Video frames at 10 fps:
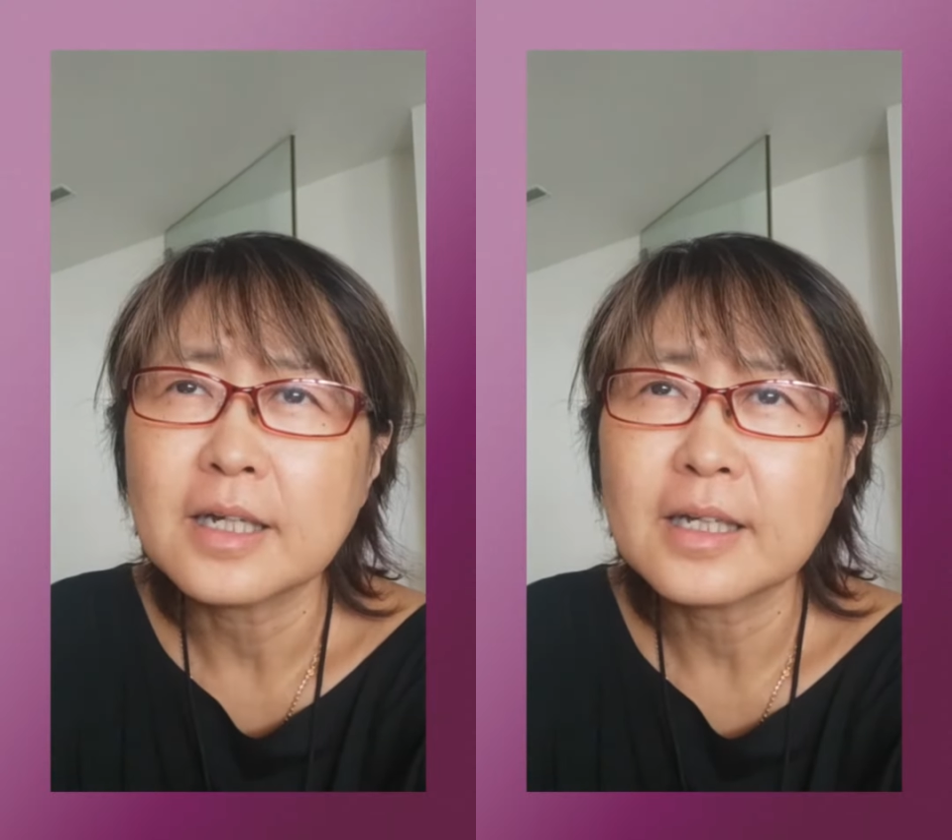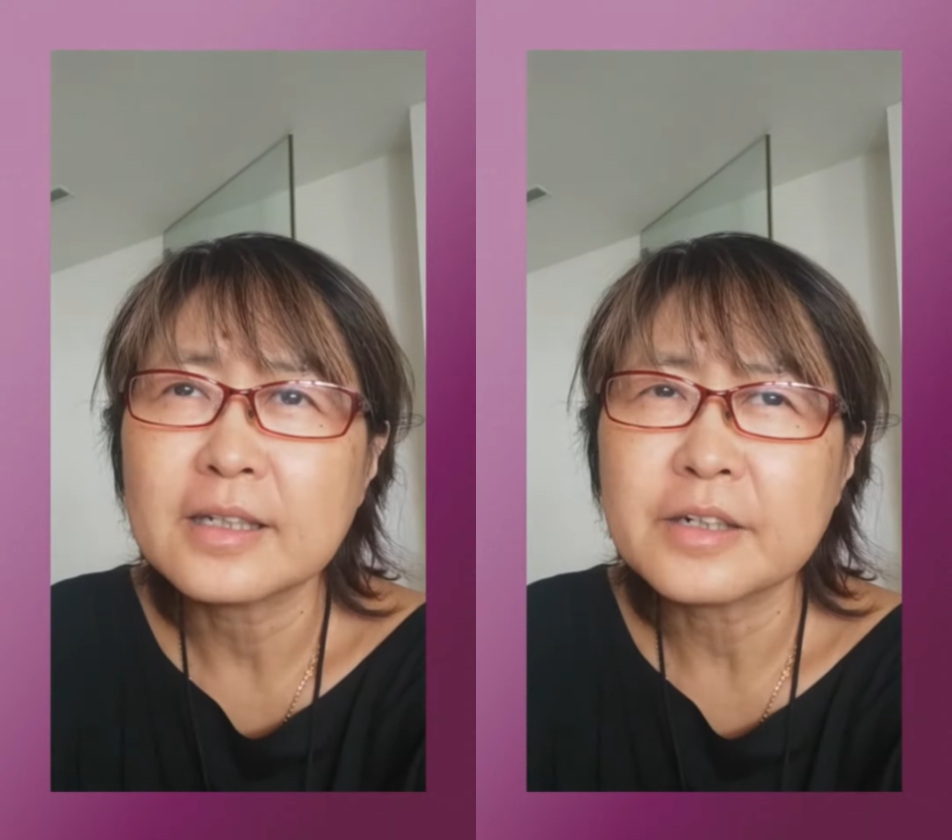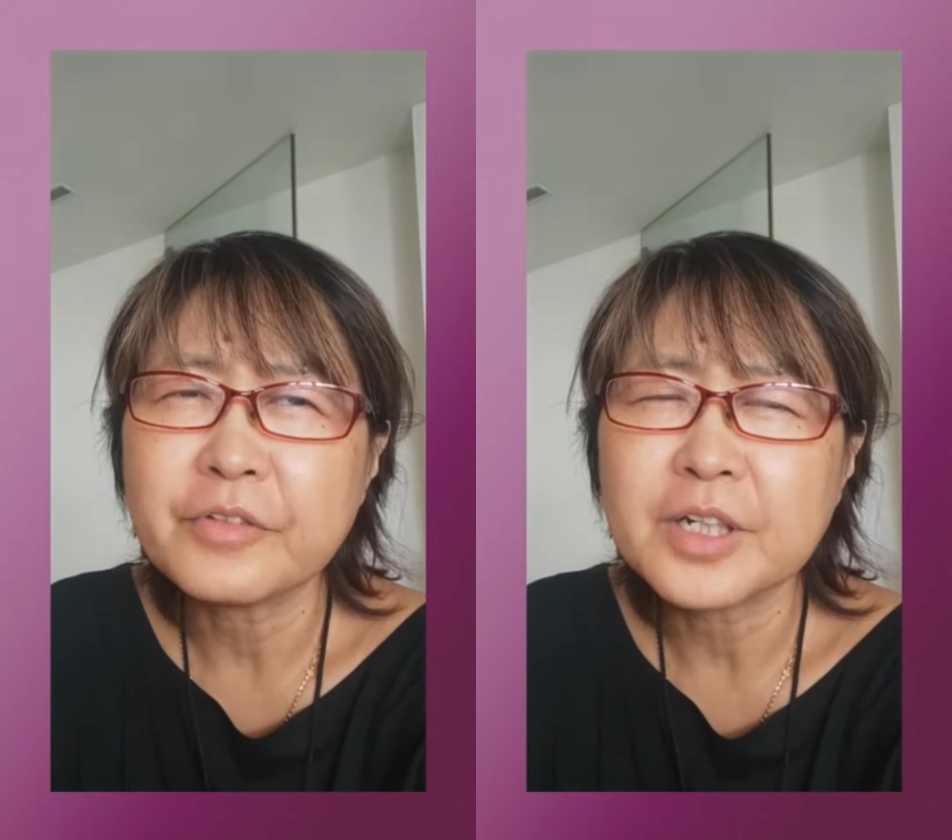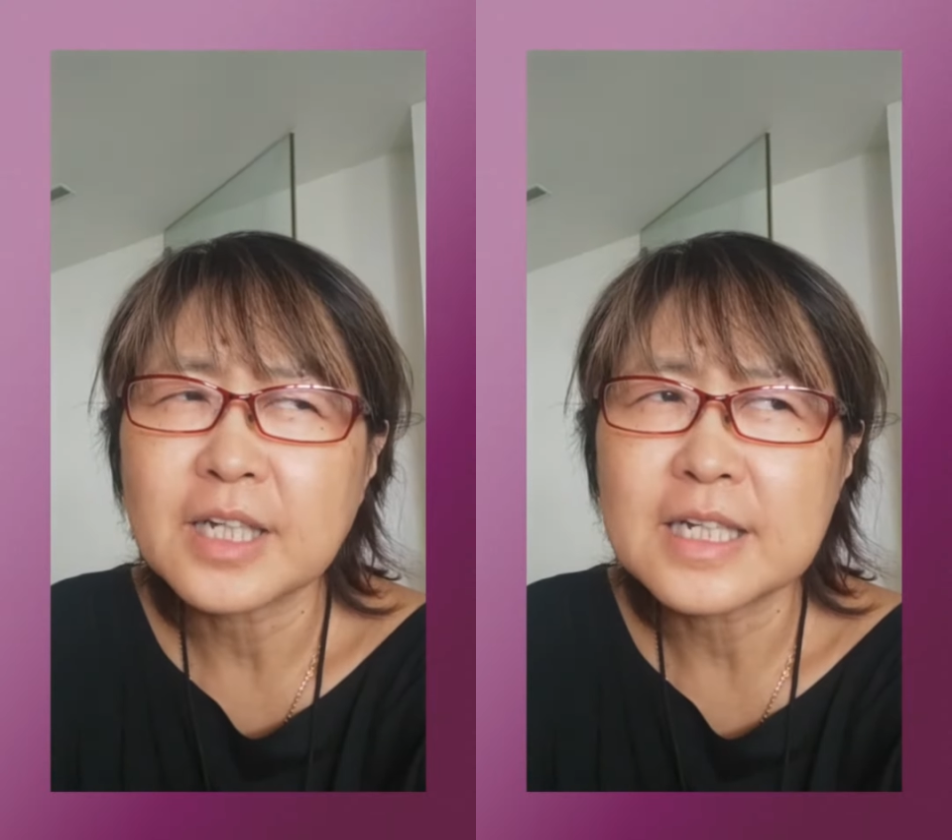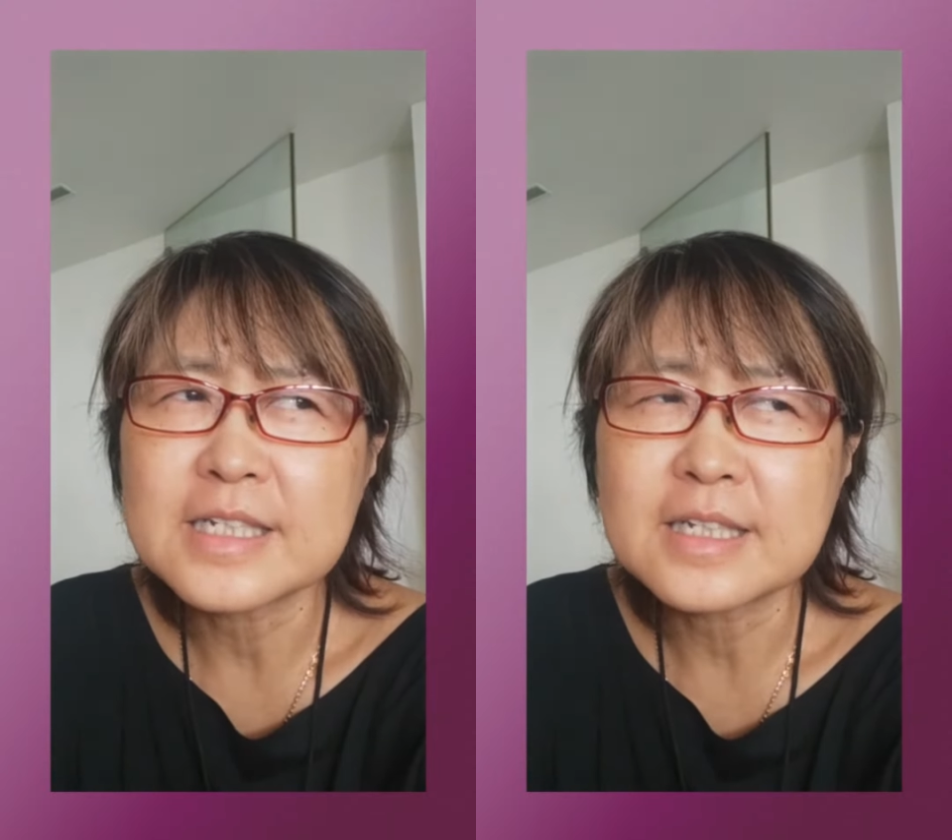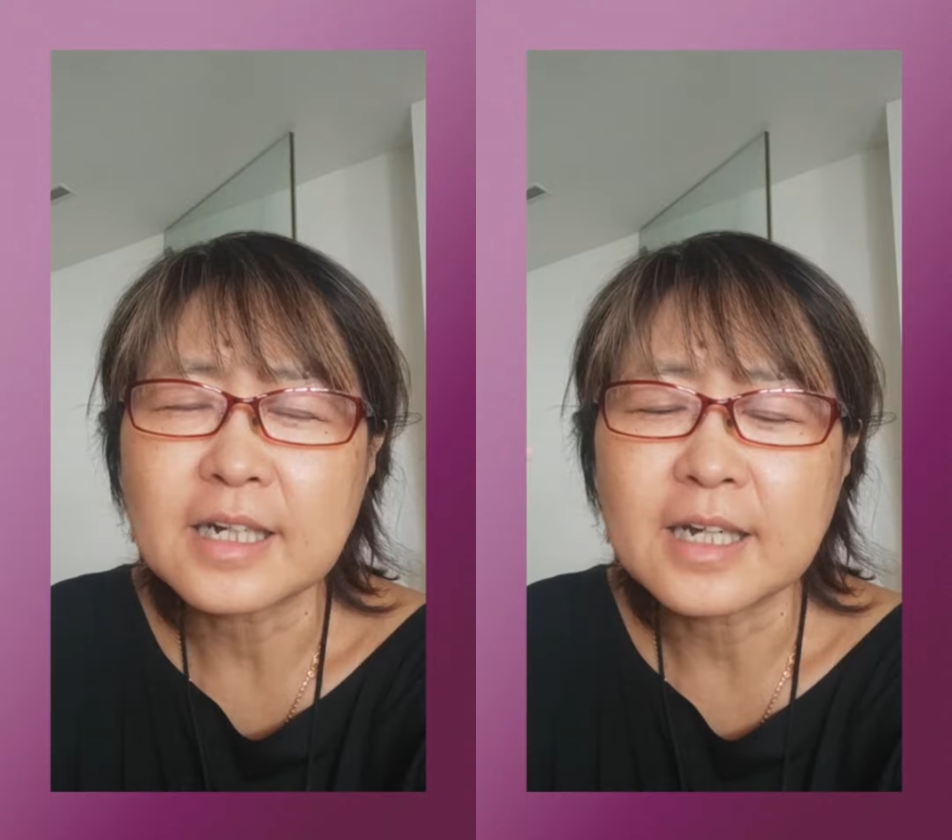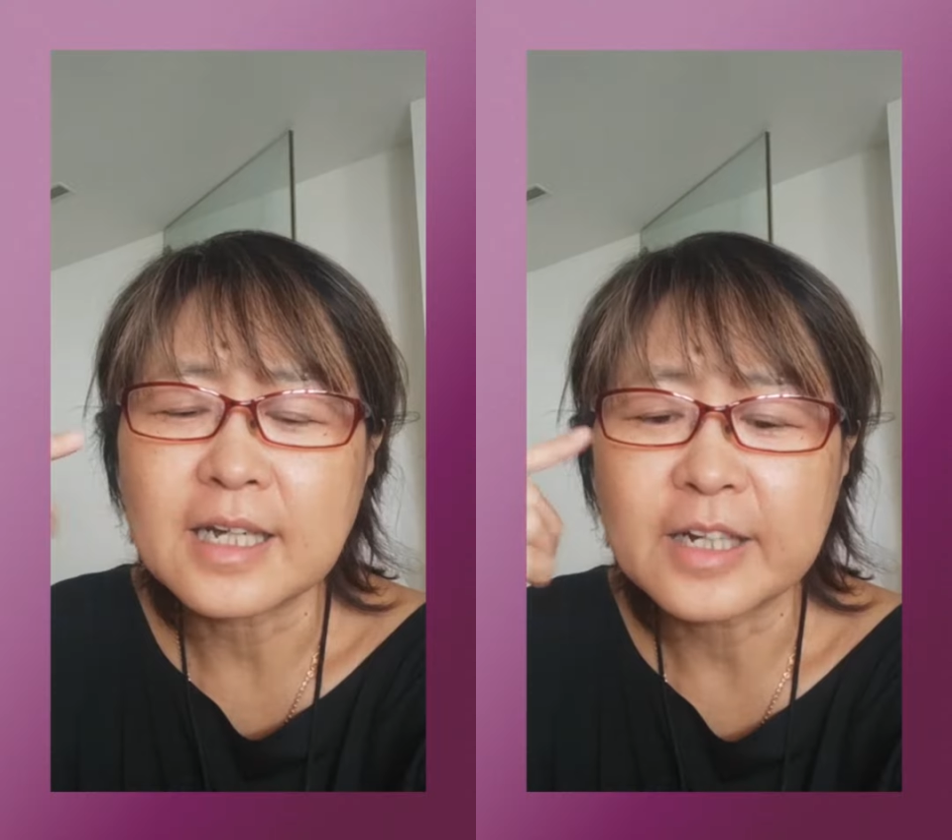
And then I realized that, hey,